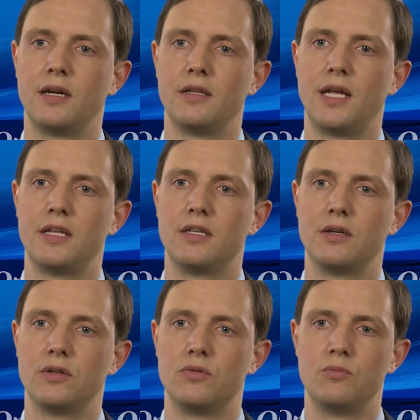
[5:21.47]
uh, that
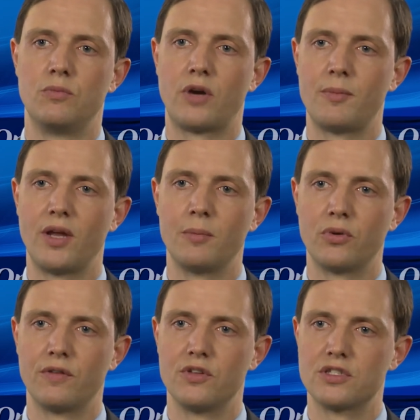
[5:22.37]
the primary
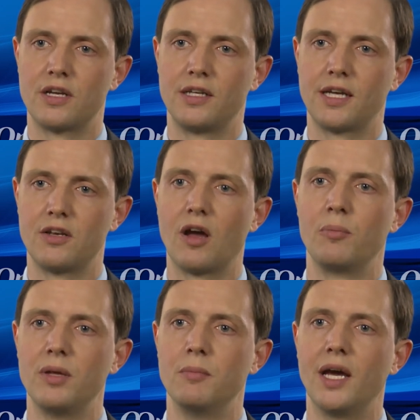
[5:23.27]
endpoint of the study cannot
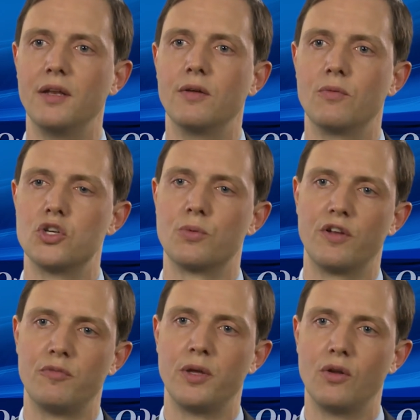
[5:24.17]
be met, which would
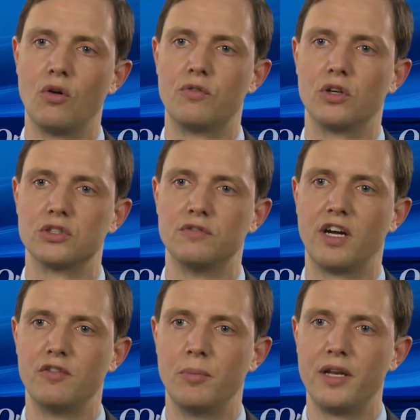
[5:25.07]
have been overall
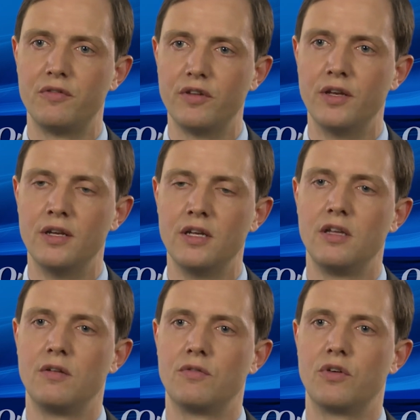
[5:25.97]
survival benefit
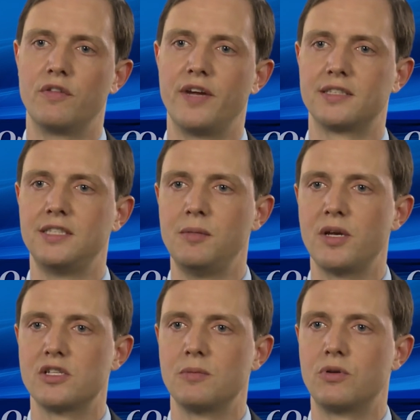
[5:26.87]
for the
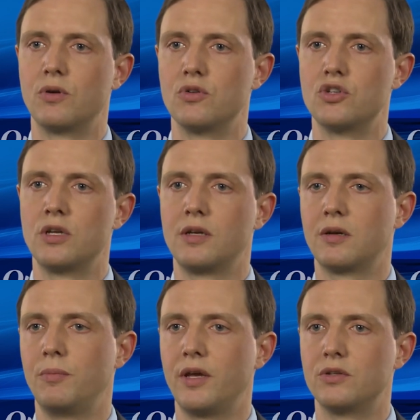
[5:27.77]
vaccine-based approach
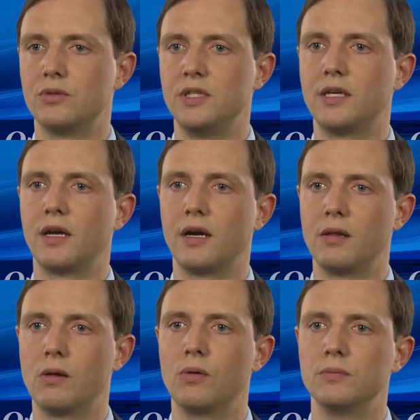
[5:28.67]
compared to TKI
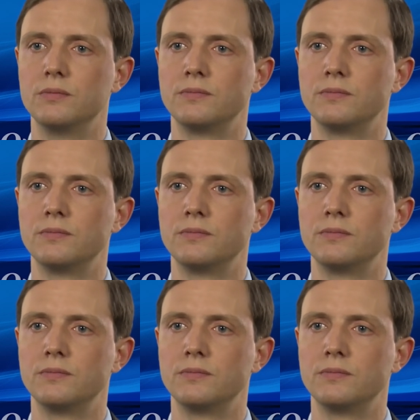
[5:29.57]
alone.